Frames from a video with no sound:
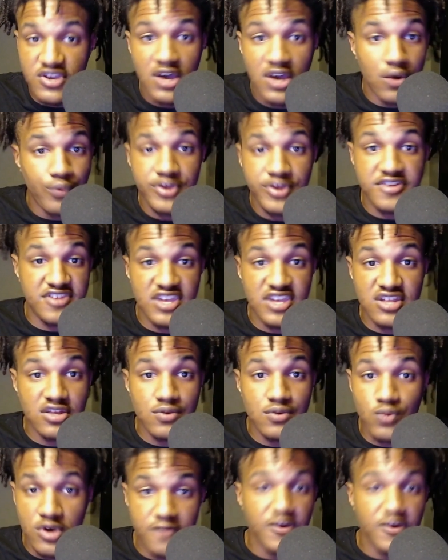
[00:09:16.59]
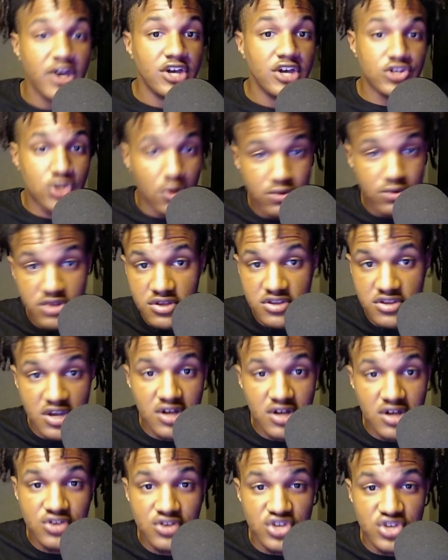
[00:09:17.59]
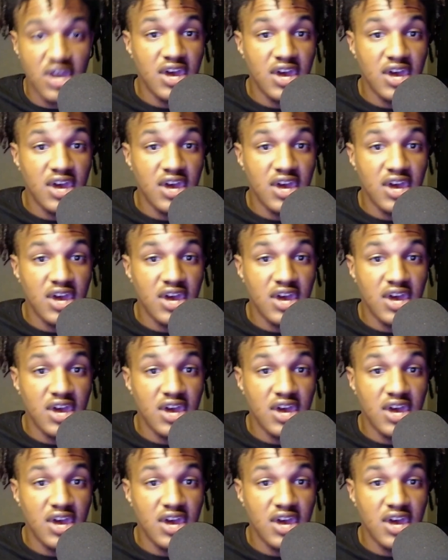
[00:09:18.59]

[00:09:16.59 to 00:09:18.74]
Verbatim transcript: We've seen it with Tony Dungy,